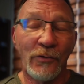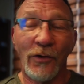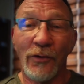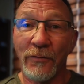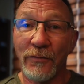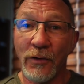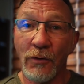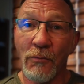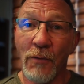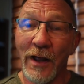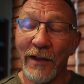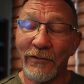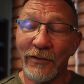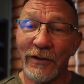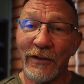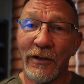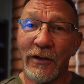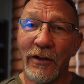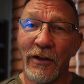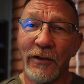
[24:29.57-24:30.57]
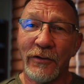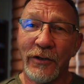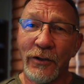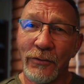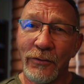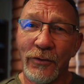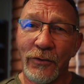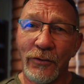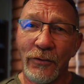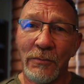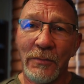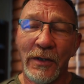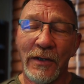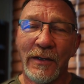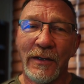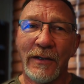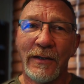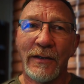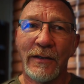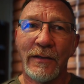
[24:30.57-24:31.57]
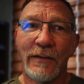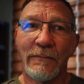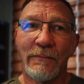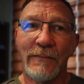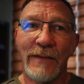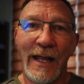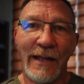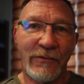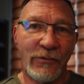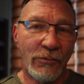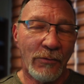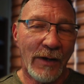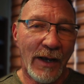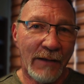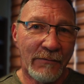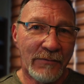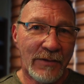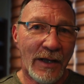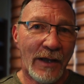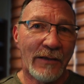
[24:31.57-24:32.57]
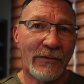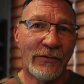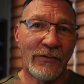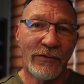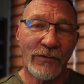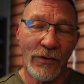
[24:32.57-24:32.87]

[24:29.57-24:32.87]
So if you're watching it on YouTube, that's what I've done.